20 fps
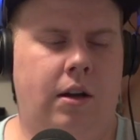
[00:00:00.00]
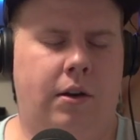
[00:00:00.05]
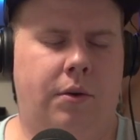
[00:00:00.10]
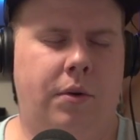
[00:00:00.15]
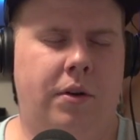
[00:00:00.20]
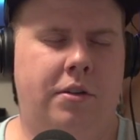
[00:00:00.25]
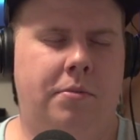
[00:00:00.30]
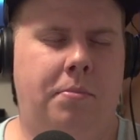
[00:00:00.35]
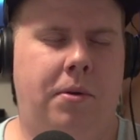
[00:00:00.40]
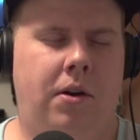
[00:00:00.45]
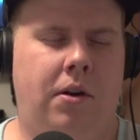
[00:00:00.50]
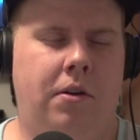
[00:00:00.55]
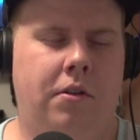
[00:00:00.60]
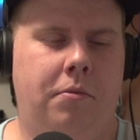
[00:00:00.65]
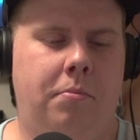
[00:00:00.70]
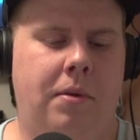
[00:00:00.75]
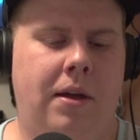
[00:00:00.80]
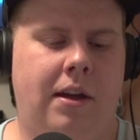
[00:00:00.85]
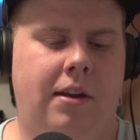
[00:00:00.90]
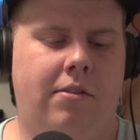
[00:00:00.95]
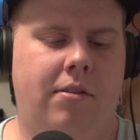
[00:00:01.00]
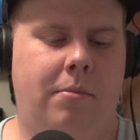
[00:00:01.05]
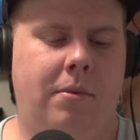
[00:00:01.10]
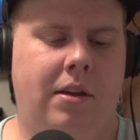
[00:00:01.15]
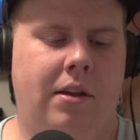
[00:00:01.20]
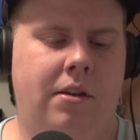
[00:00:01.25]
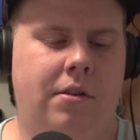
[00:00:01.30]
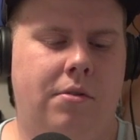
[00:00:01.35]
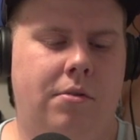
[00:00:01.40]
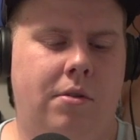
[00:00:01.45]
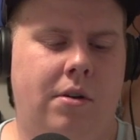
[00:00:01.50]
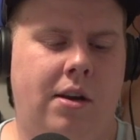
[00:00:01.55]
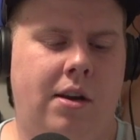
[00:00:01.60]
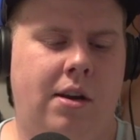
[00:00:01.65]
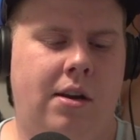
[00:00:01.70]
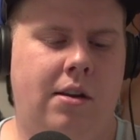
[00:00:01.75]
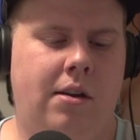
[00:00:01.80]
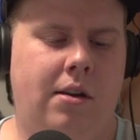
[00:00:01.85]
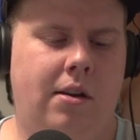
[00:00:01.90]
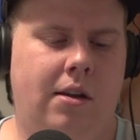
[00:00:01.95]
Chris Paul is back from an
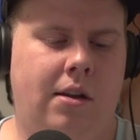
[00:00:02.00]
injury.